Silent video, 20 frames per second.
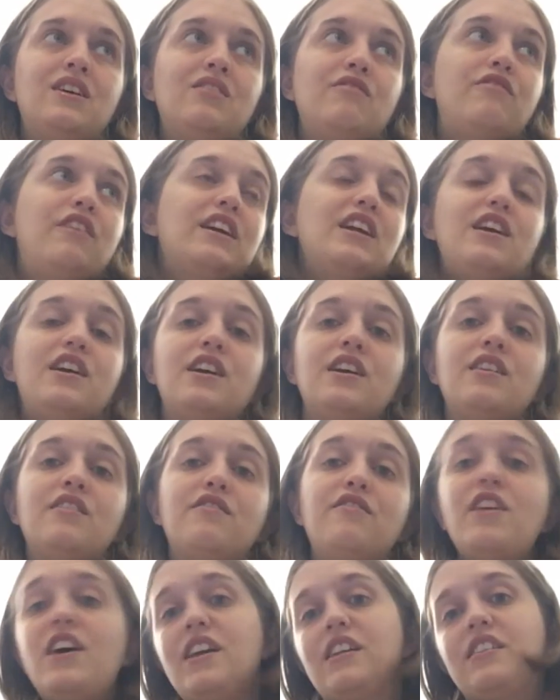funny,
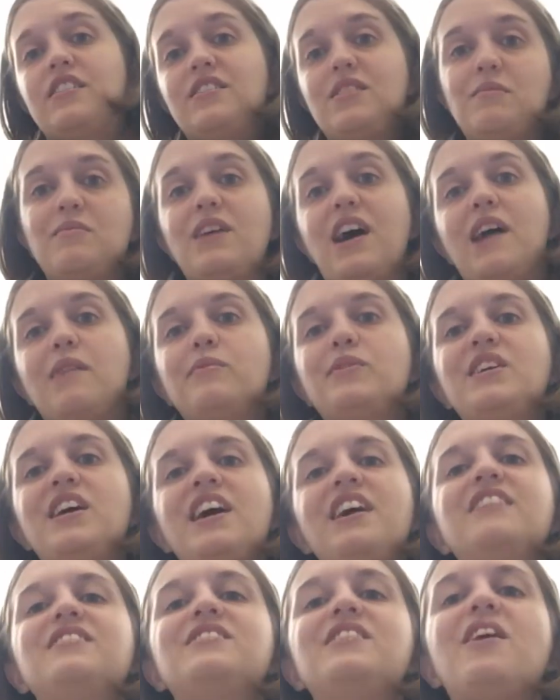fun sometimes.
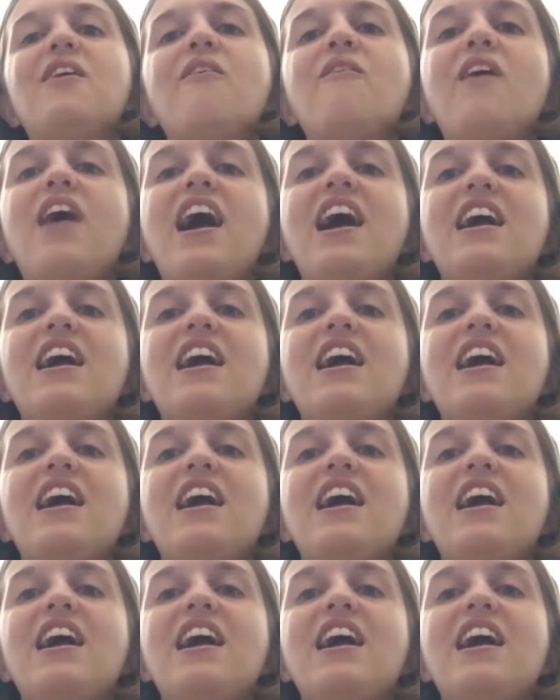So